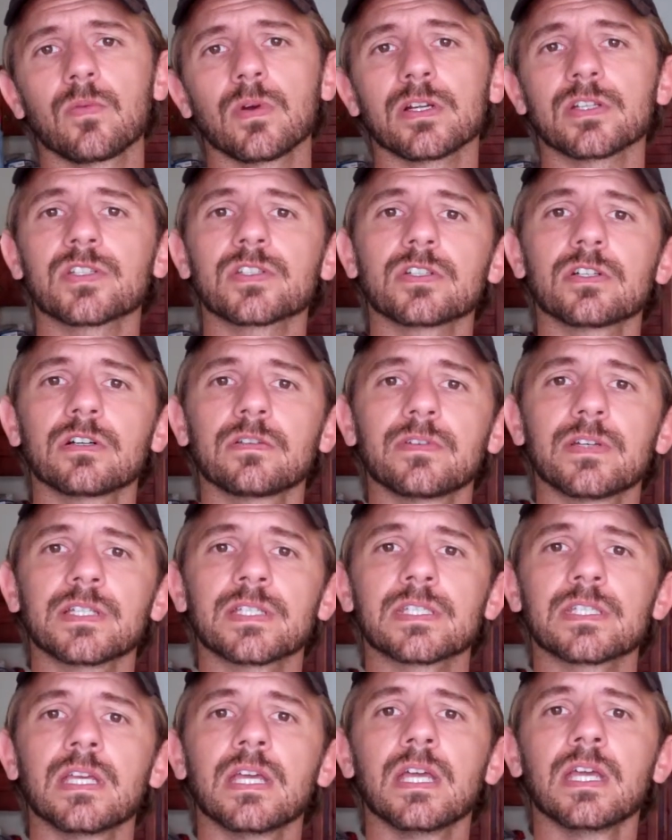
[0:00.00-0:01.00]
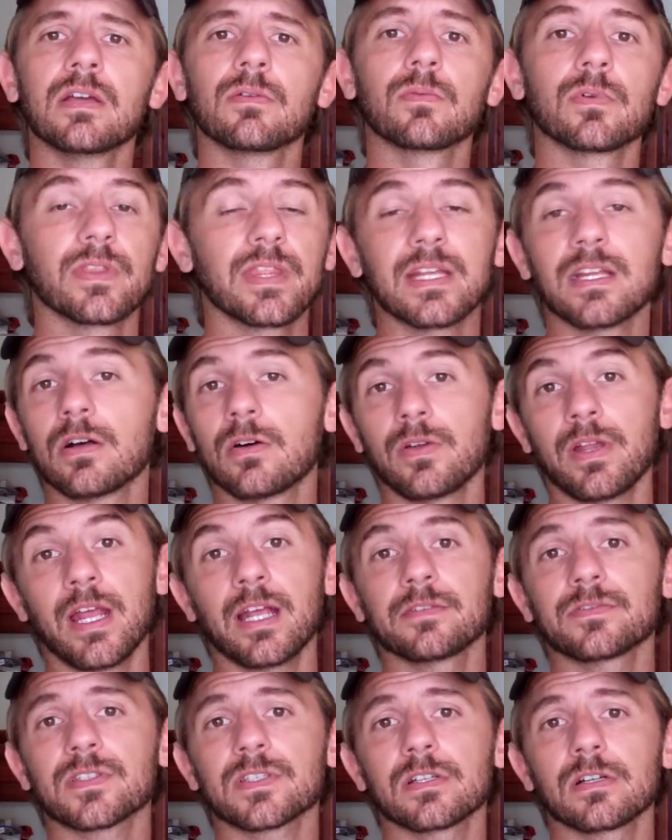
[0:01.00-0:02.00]
where service, where they don't
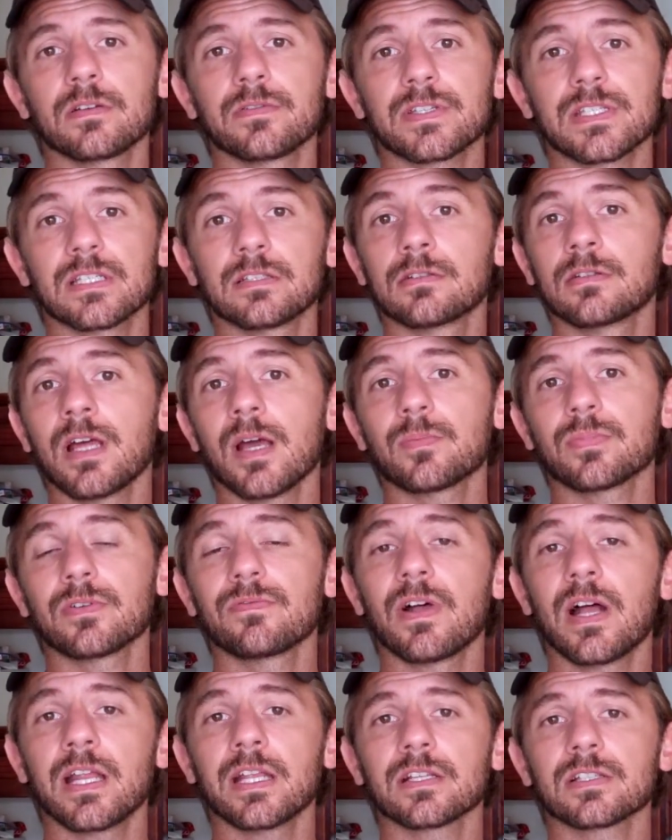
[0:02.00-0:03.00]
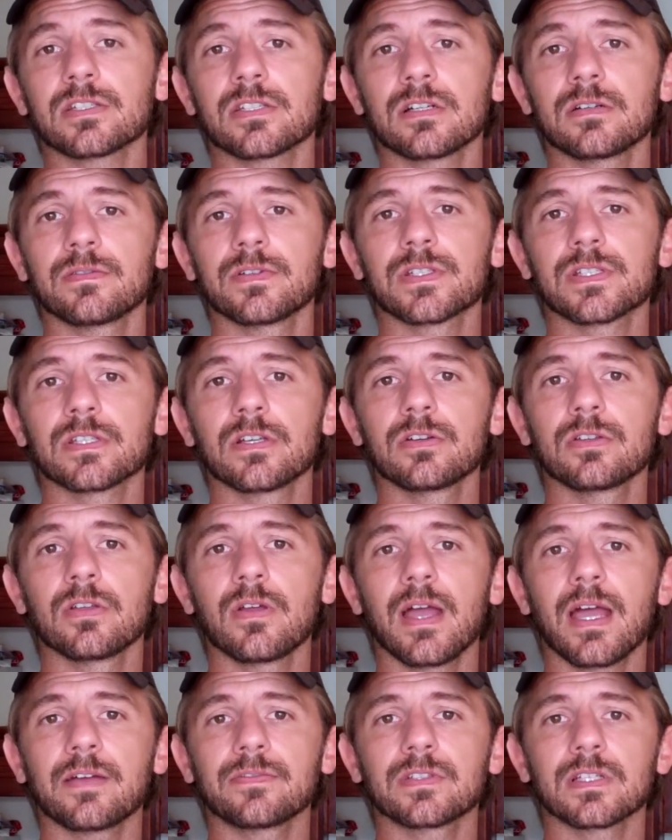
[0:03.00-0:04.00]
have service and they're not providing service, so you
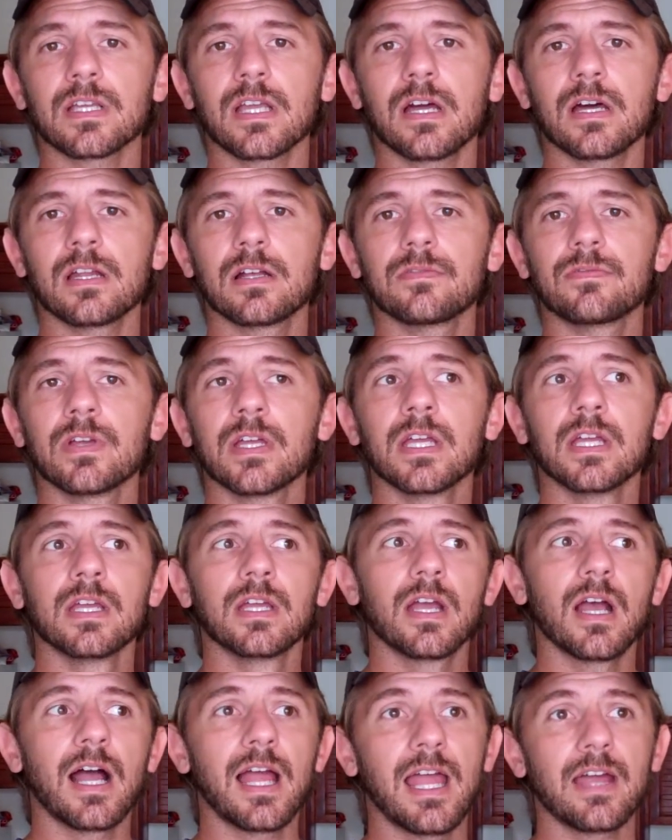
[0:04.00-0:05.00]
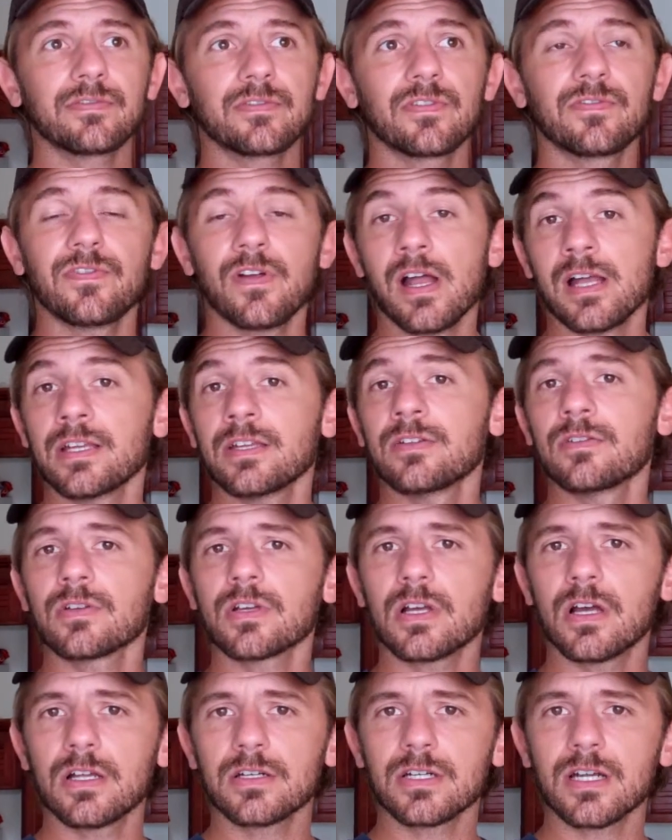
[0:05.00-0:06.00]
have to kind of, I have to find a new
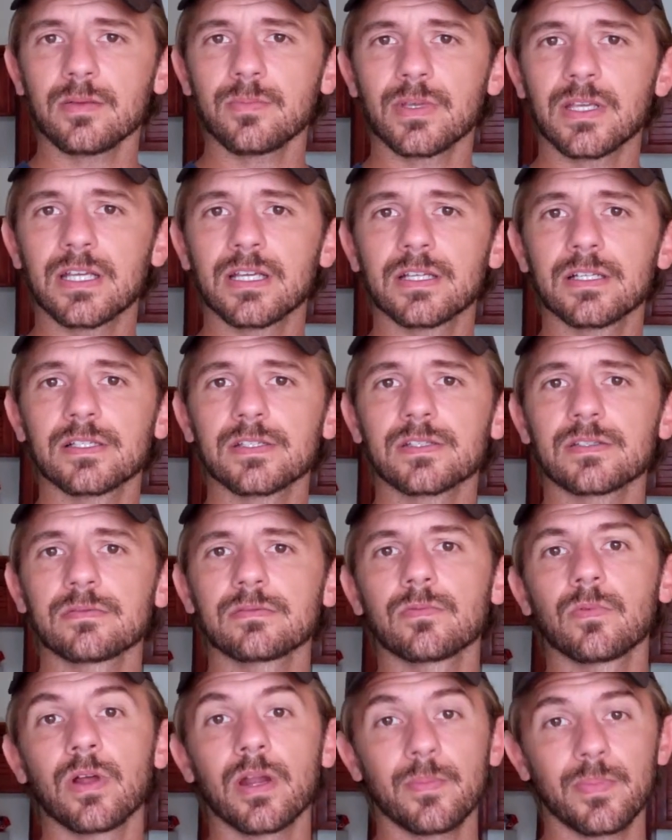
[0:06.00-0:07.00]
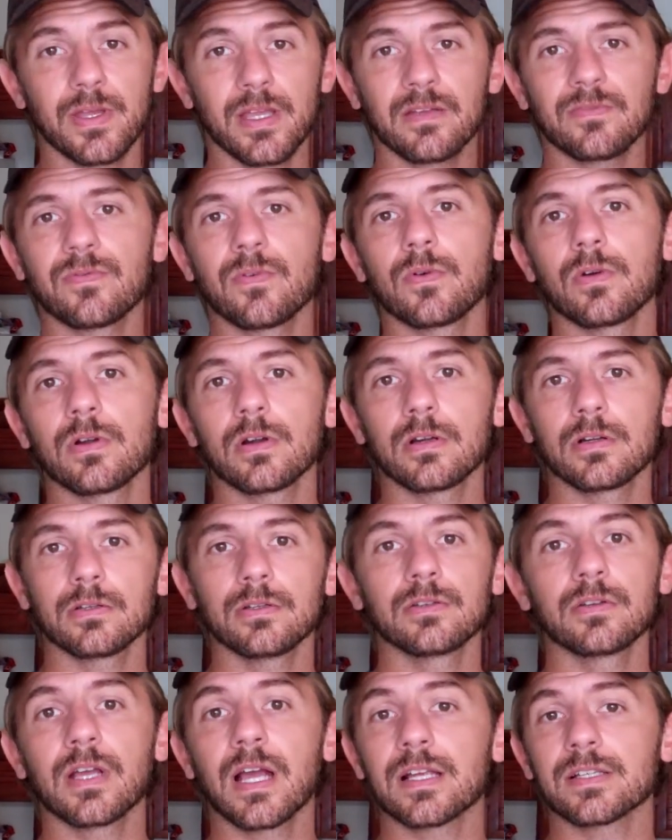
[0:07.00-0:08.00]
contract because what I'm paying for,
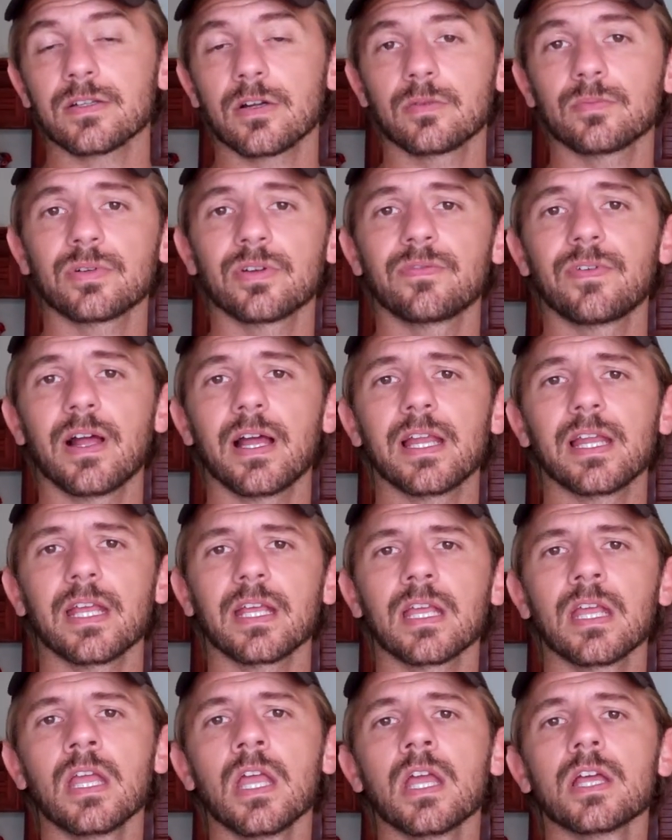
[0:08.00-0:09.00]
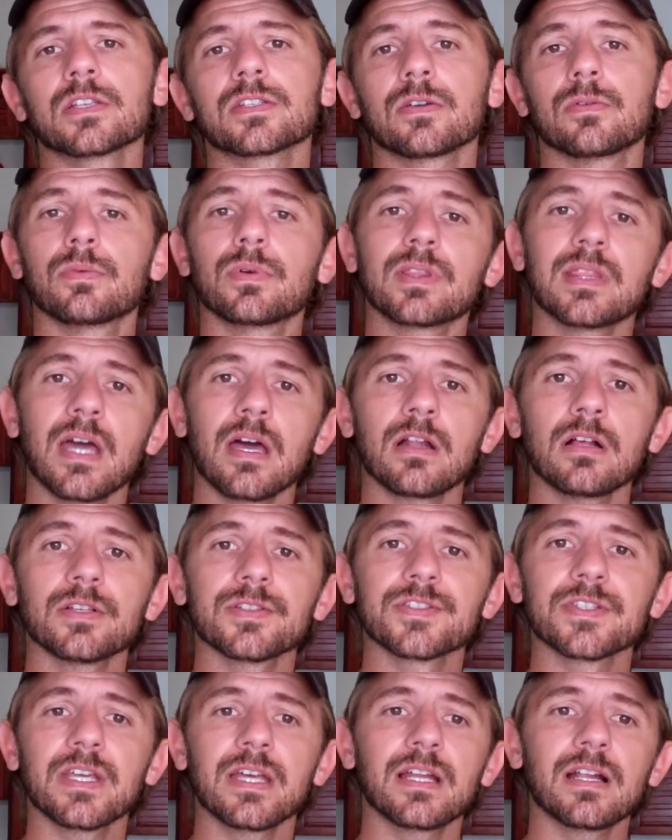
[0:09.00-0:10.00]
you guys aren't providing. So with that all
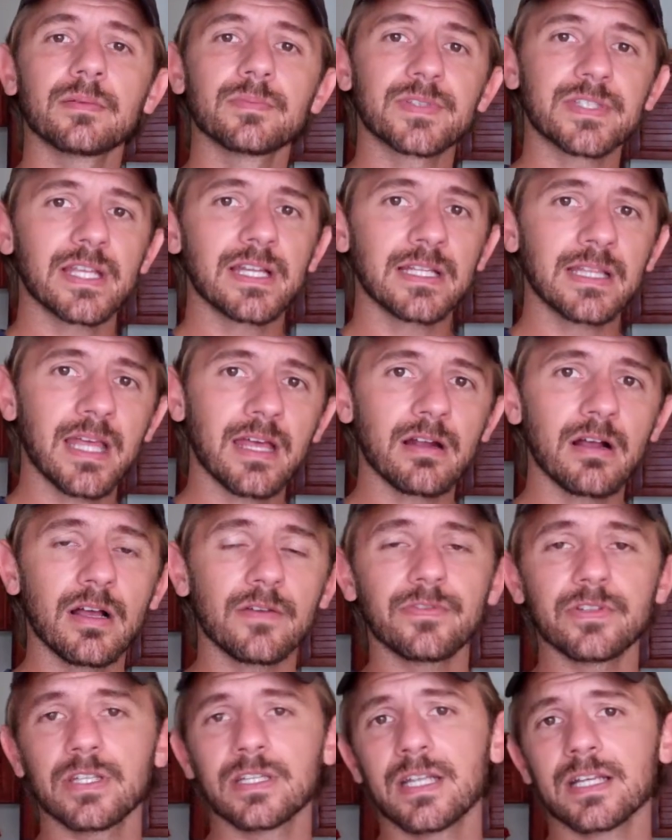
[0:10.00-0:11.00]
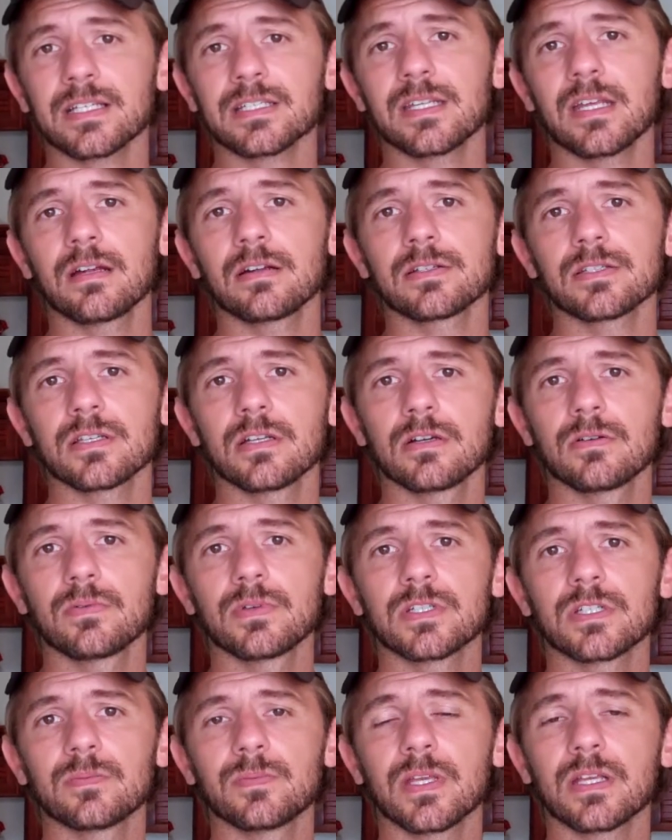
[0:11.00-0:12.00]
said, I'm sending that off, and the next day or so,
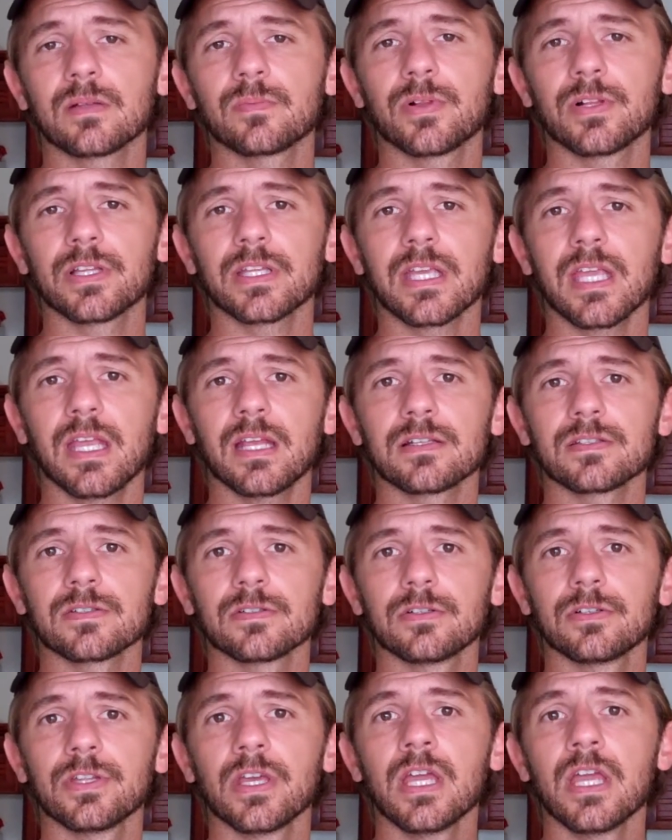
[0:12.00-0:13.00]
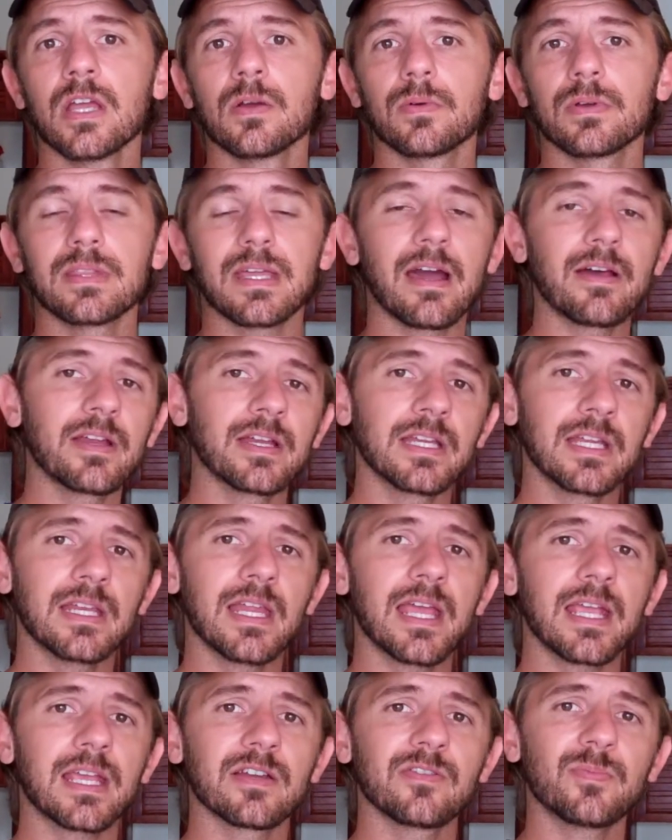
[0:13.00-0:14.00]
we should be completely canceled without any
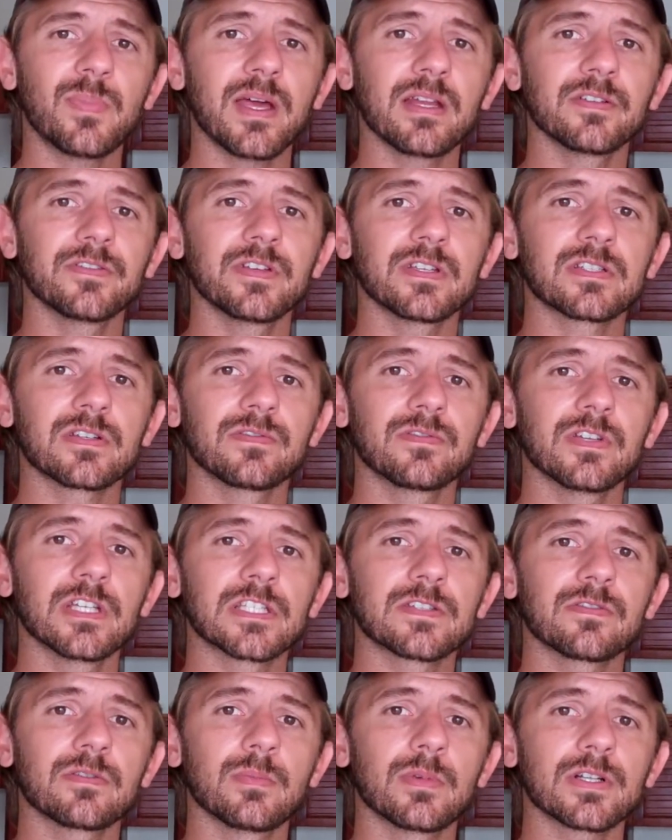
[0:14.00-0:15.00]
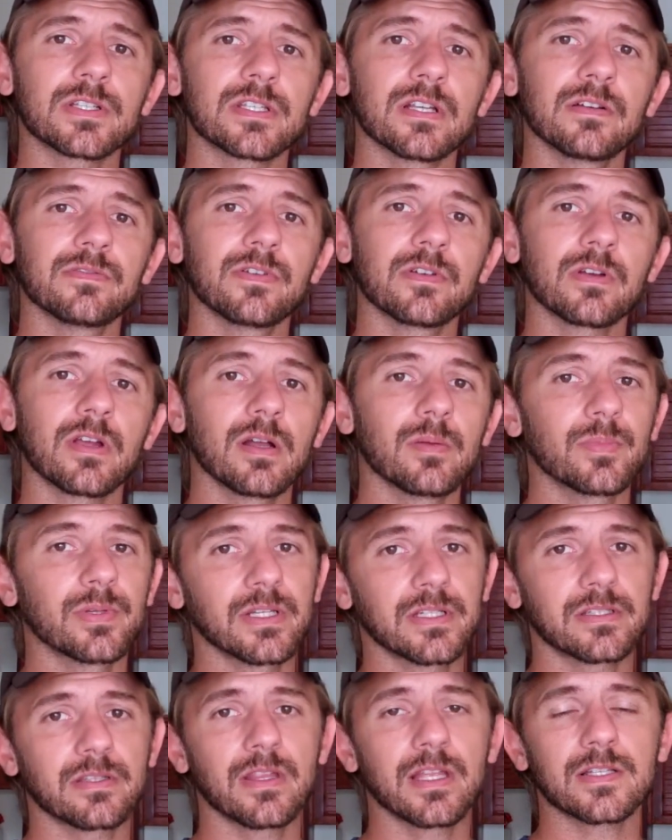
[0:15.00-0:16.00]
negative penalties or fees from our cell phone
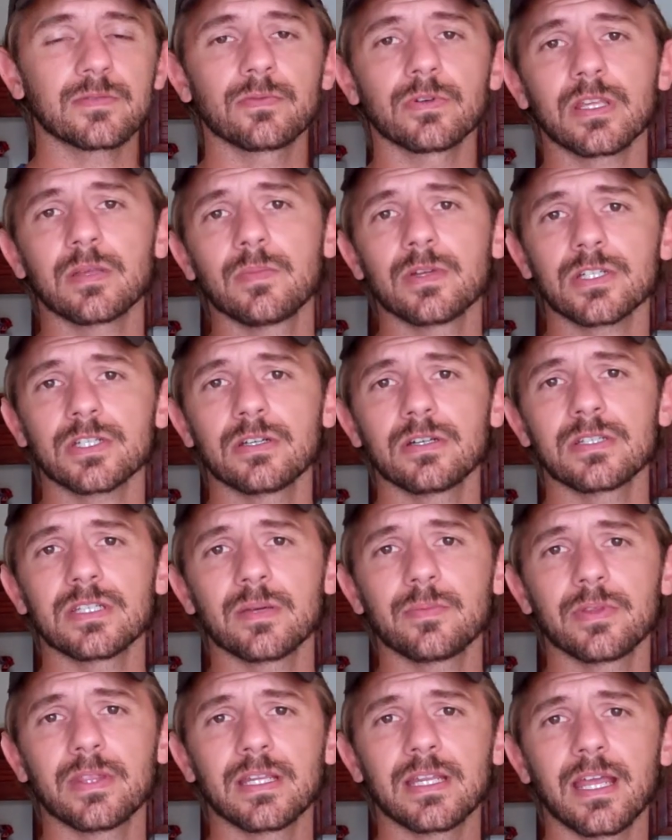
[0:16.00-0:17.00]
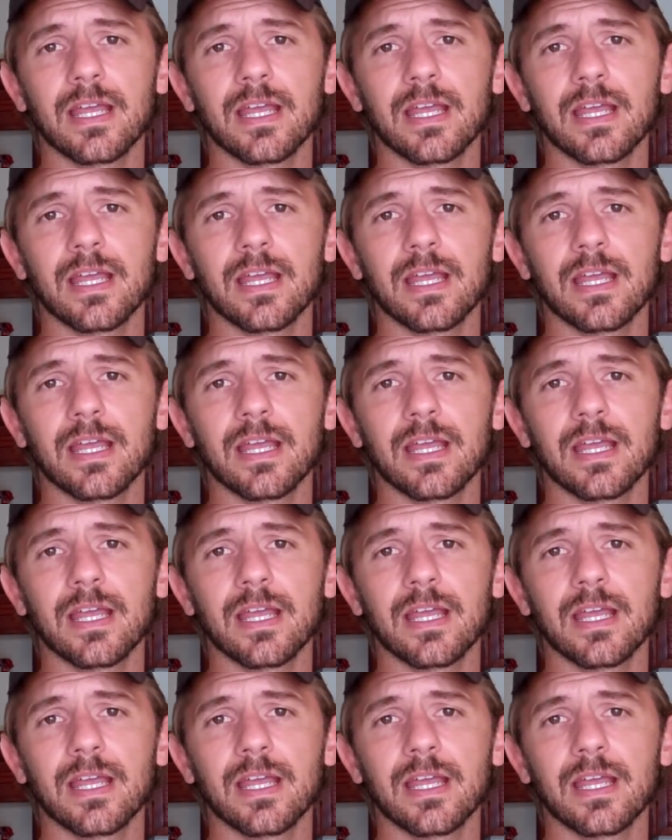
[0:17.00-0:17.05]
company. So that's Rookie Missionary Tip of the